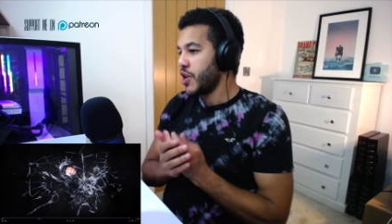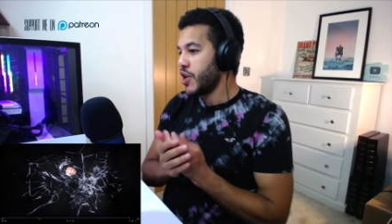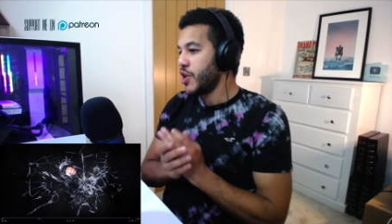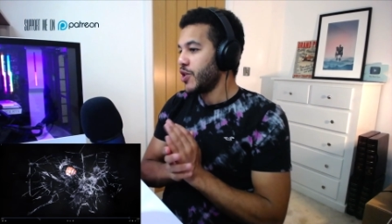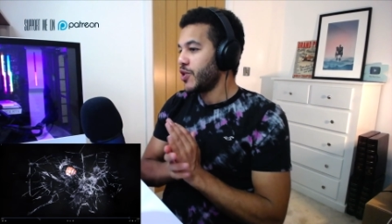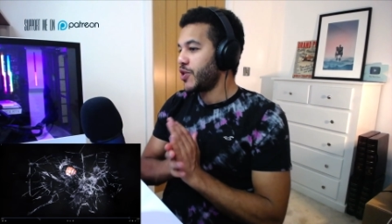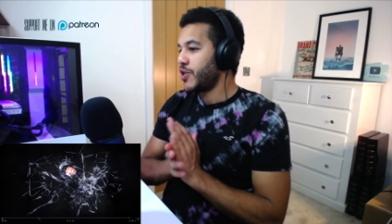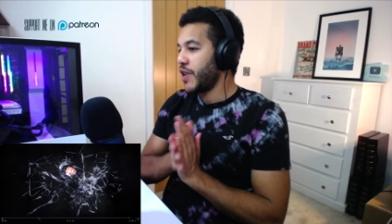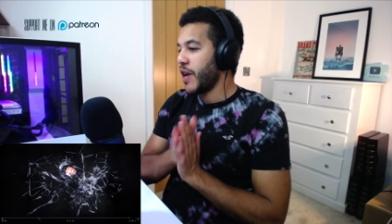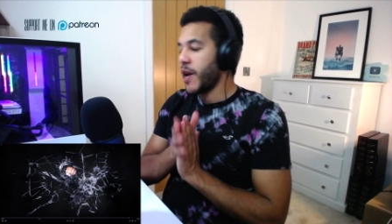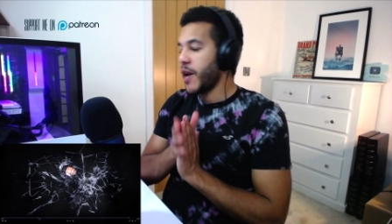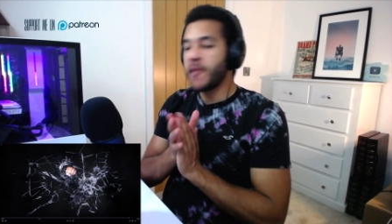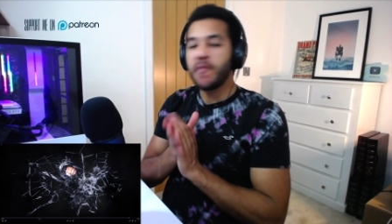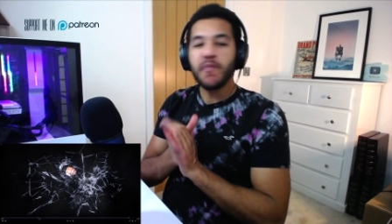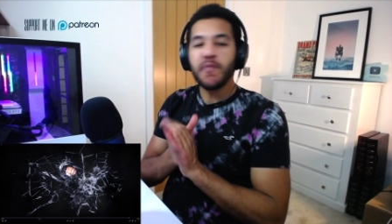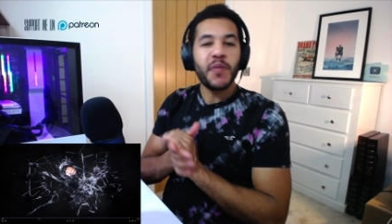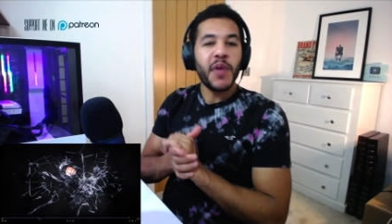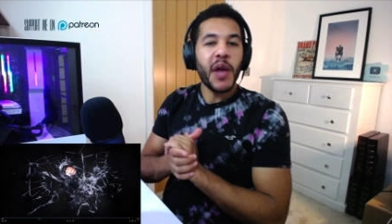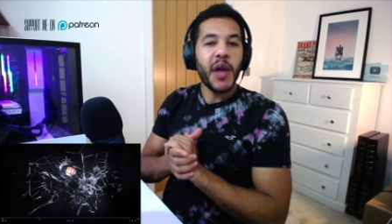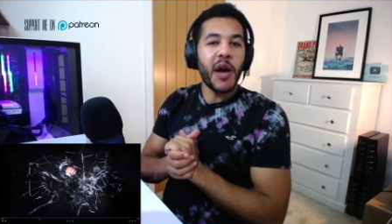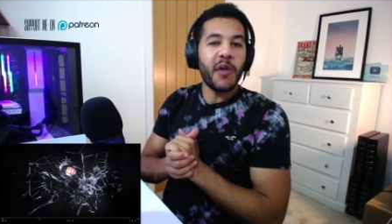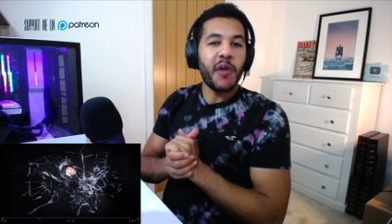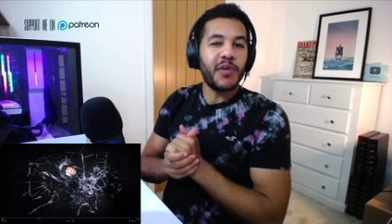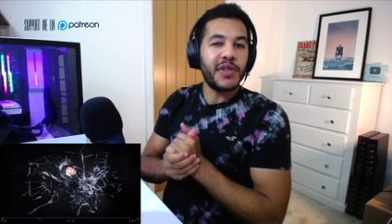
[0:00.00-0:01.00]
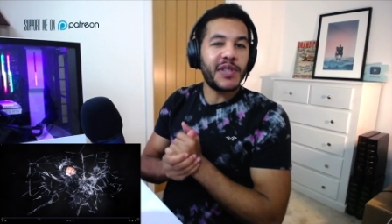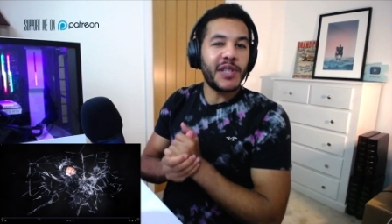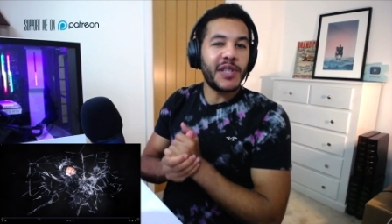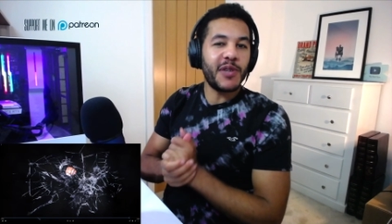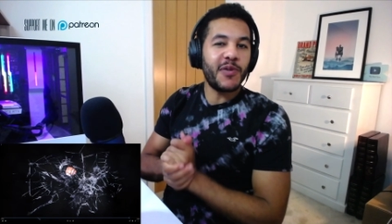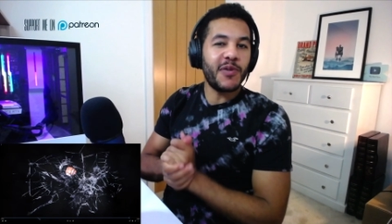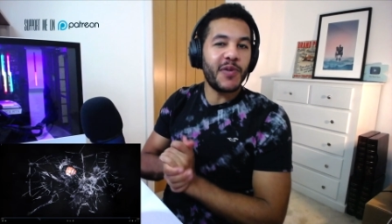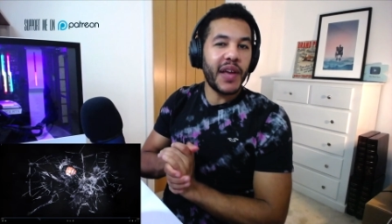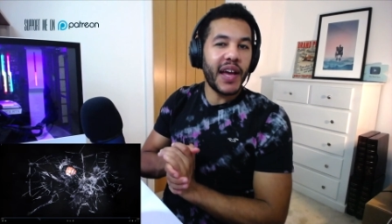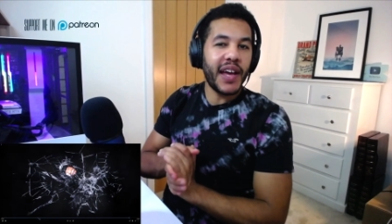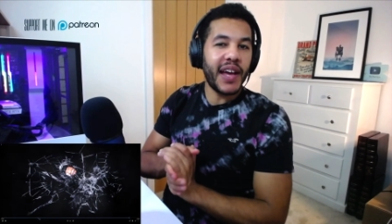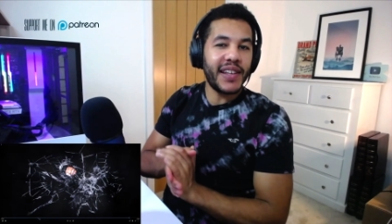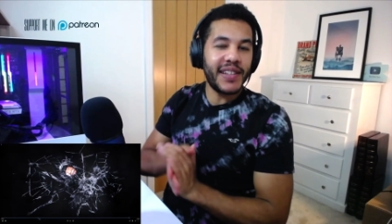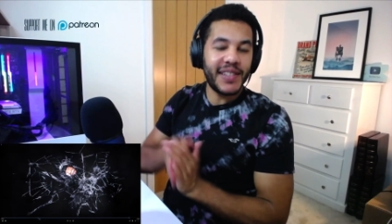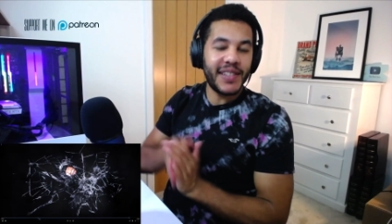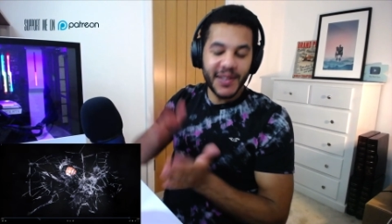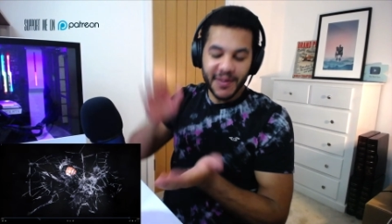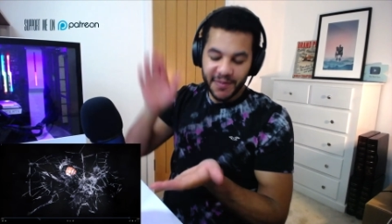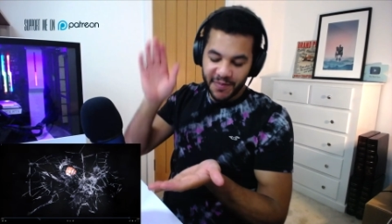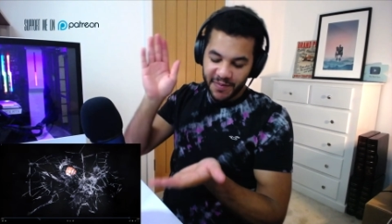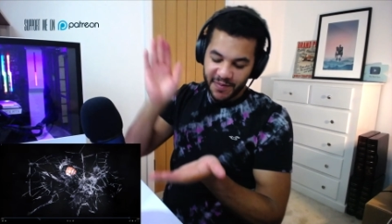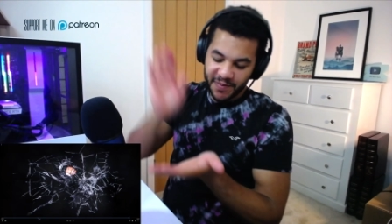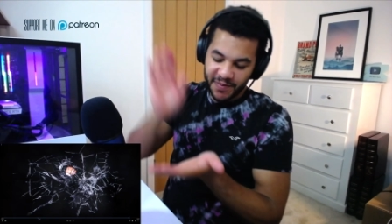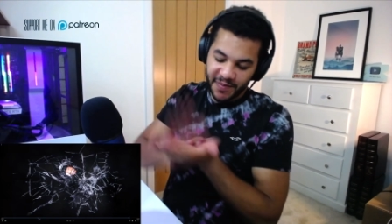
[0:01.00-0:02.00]
So, yeah, I will see you guys
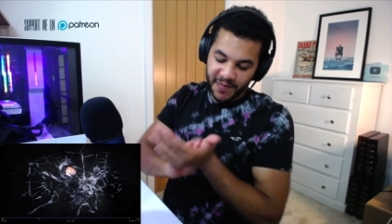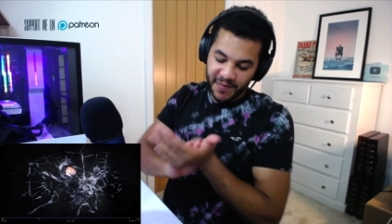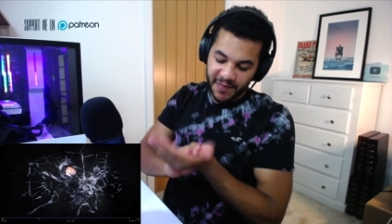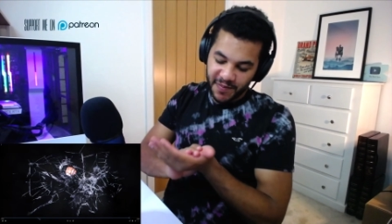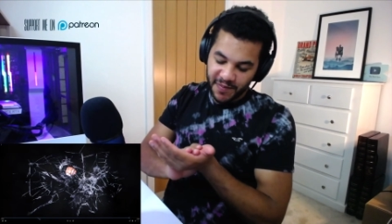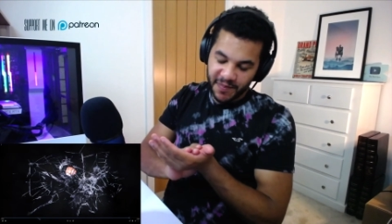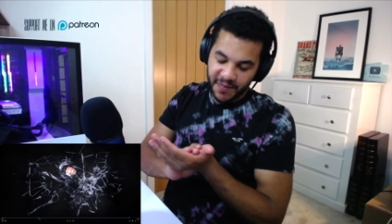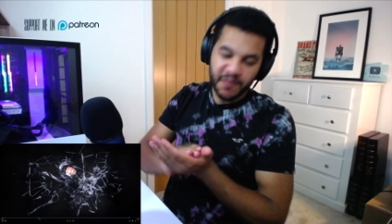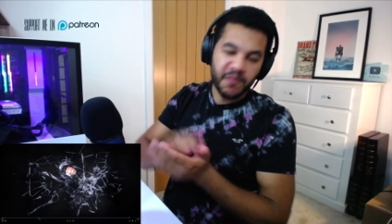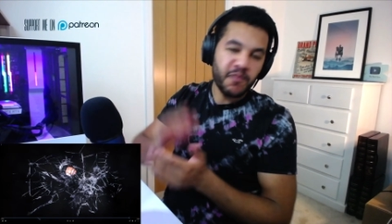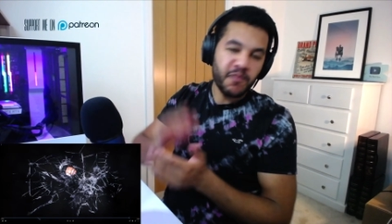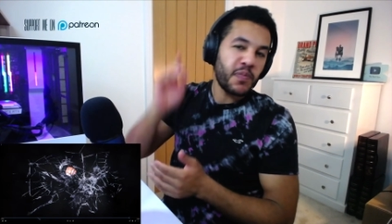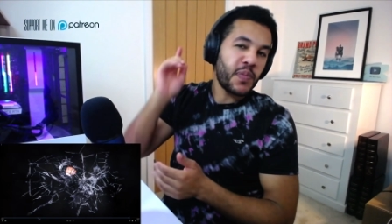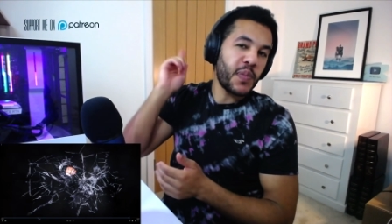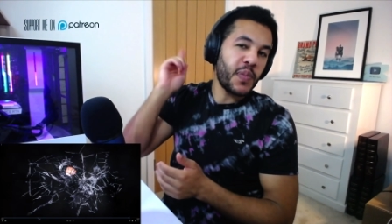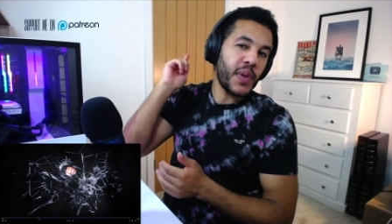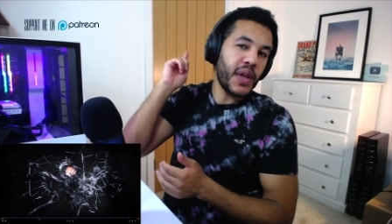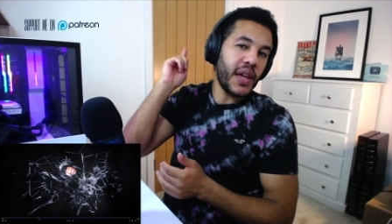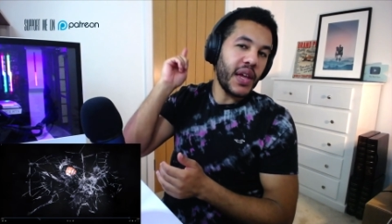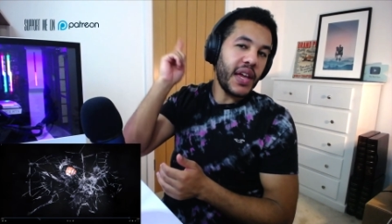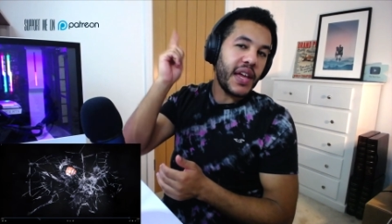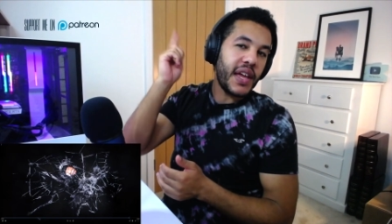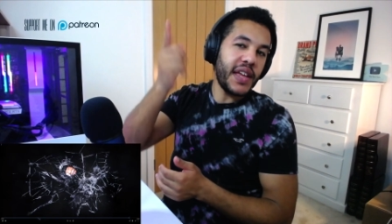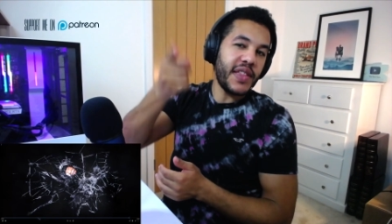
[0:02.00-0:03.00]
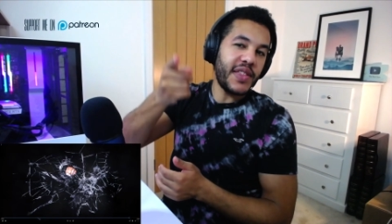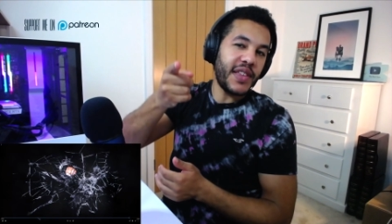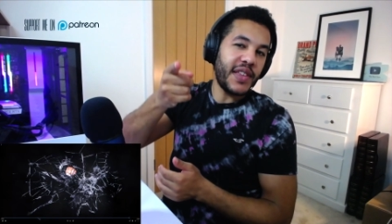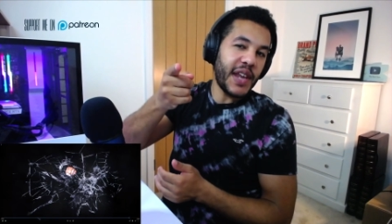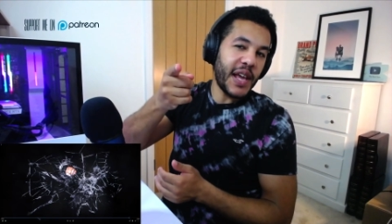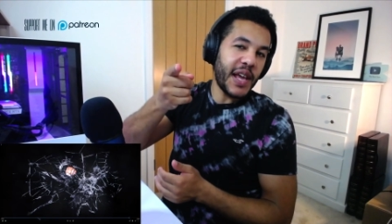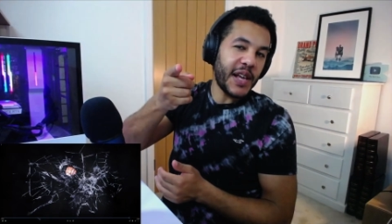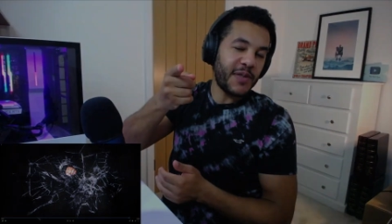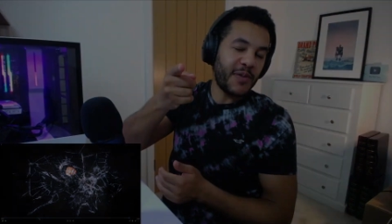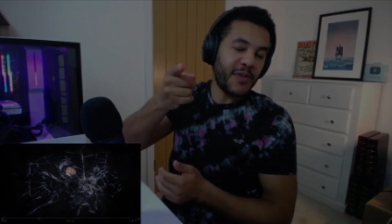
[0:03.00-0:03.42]
in the next